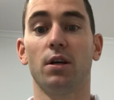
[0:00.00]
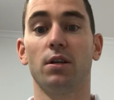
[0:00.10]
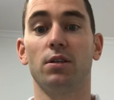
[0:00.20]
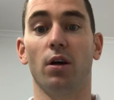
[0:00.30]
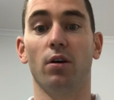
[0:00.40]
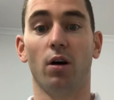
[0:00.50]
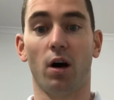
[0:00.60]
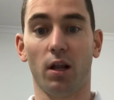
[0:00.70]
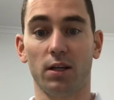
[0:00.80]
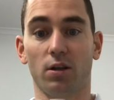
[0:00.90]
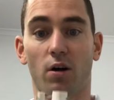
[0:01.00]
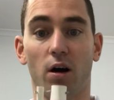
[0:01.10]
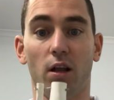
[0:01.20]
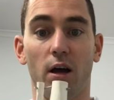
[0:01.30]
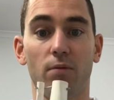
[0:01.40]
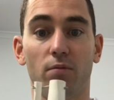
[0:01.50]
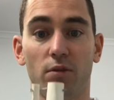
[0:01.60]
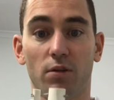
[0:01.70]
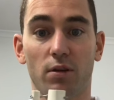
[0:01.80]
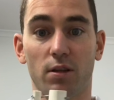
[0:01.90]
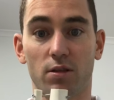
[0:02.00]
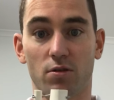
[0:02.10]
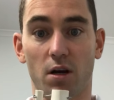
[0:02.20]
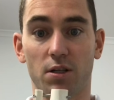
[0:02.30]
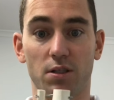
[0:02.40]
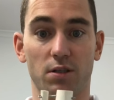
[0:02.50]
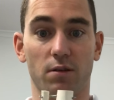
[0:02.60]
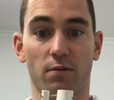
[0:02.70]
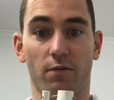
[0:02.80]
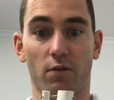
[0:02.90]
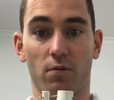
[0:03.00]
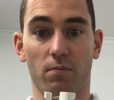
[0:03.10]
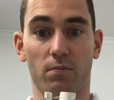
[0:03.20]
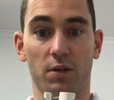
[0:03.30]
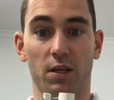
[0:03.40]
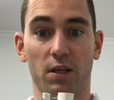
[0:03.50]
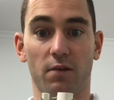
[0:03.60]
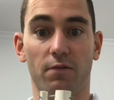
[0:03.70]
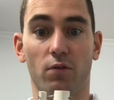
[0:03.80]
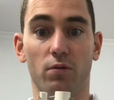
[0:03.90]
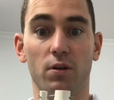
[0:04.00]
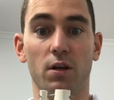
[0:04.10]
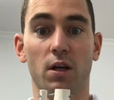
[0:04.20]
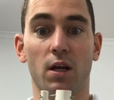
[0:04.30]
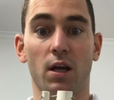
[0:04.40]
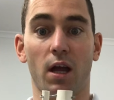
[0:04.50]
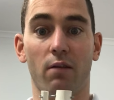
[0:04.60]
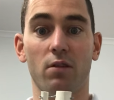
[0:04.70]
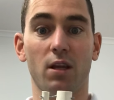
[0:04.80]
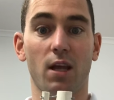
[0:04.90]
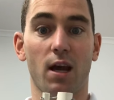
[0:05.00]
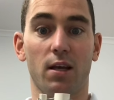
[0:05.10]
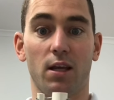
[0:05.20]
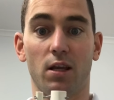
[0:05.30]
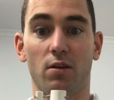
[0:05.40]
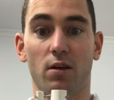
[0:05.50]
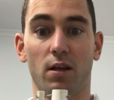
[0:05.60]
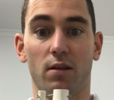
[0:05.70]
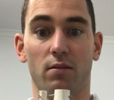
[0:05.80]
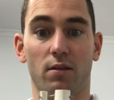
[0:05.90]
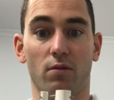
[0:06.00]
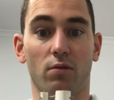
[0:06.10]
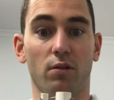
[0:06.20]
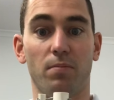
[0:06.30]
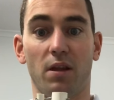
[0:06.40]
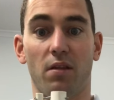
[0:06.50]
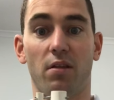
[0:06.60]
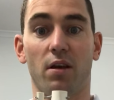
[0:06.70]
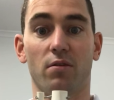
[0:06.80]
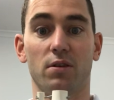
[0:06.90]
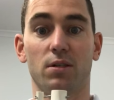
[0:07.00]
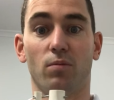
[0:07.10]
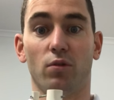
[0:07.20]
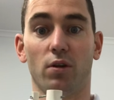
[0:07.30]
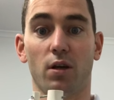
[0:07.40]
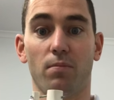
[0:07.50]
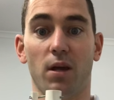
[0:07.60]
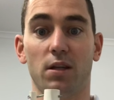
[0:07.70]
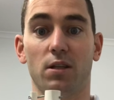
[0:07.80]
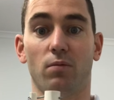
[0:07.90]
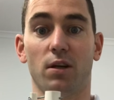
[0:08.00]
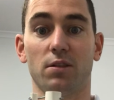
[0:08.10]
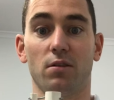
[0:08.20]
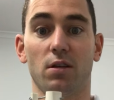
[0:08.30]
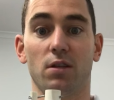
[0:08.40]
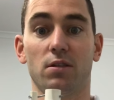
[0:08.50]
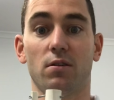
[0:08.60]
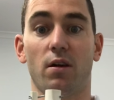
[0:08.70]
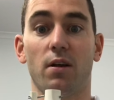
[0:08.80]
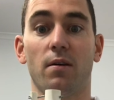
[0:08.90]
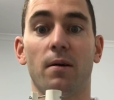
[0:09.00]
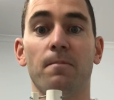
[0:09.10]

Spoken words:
So I like to highlight, when we look at the structures from here forward, everything out here, they're all a bit thinner and smaller compared to the ones on the inside.